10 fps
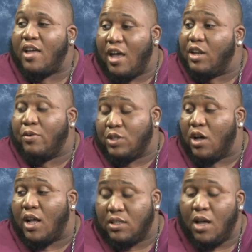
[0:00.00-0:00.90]
That was a
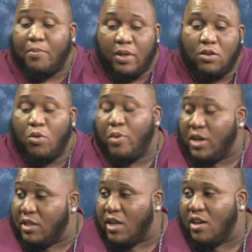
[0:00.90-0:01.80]
hot topic, no pun
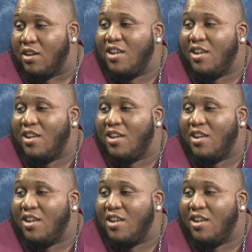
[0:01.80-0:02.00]
intended.